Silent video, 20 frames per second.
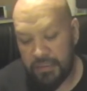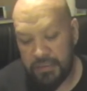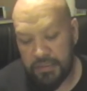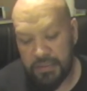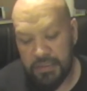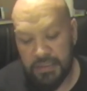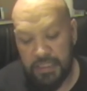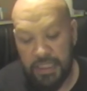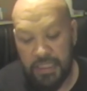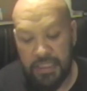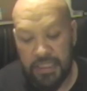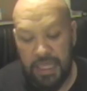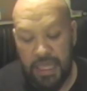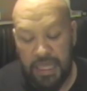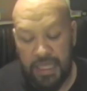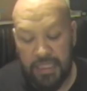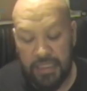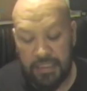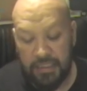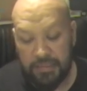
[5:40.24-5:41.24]
said
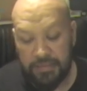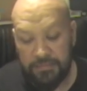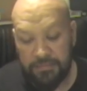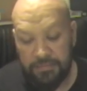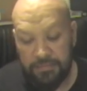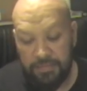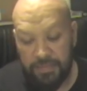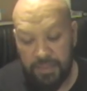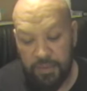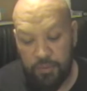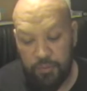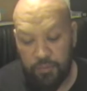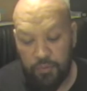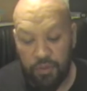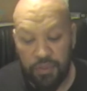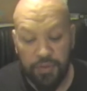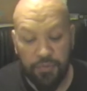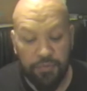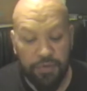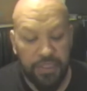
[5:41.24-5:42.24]
that
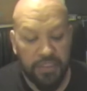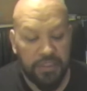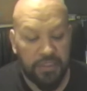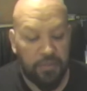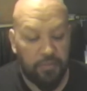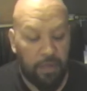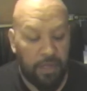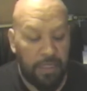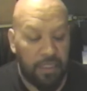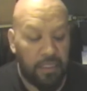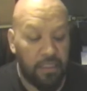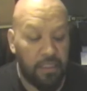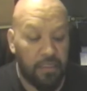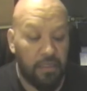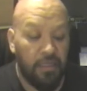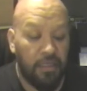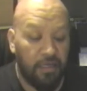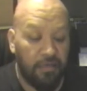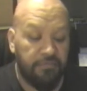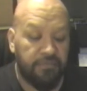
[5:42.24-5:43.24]
one of the reasons why he
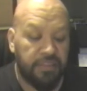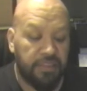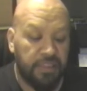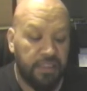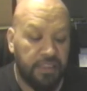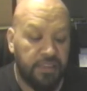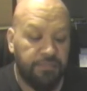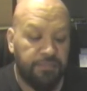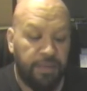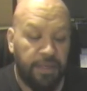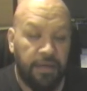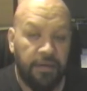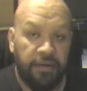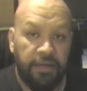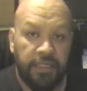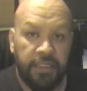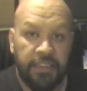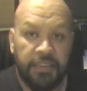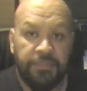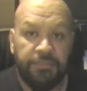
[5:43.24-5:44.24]
loves this pair
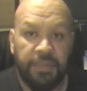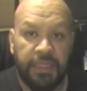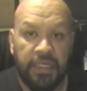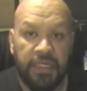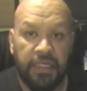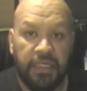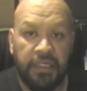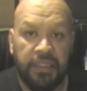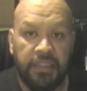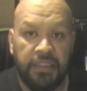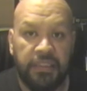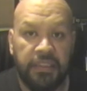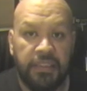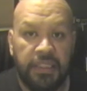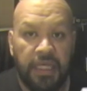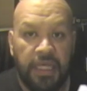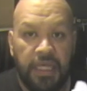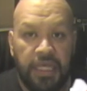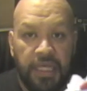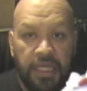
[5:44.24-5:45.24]
is
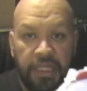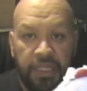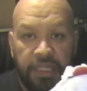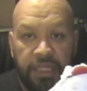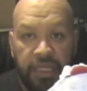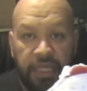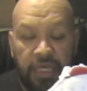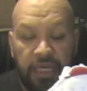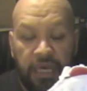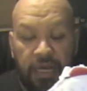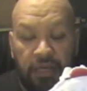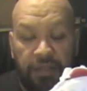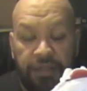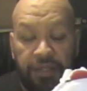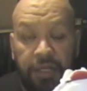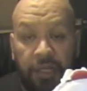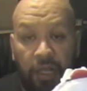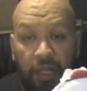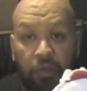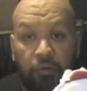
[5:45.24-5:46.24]
because the
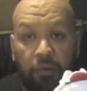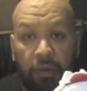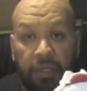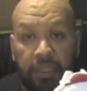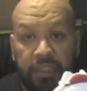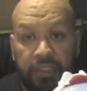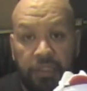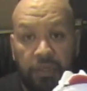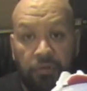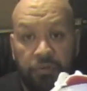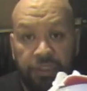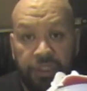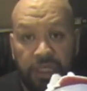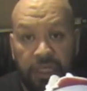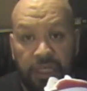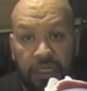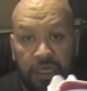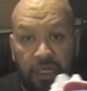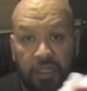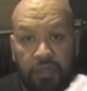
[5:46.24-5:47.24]
colorway is an OG
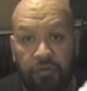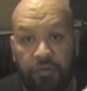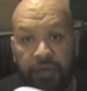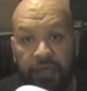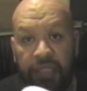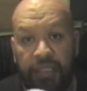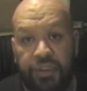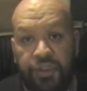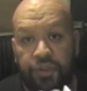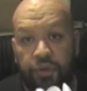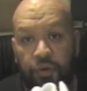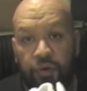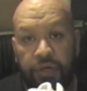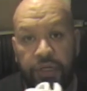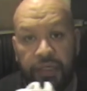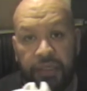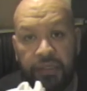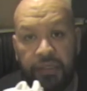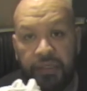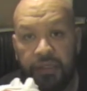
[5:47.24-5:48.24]
colorway that
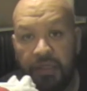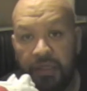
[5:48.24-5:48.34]
Jordan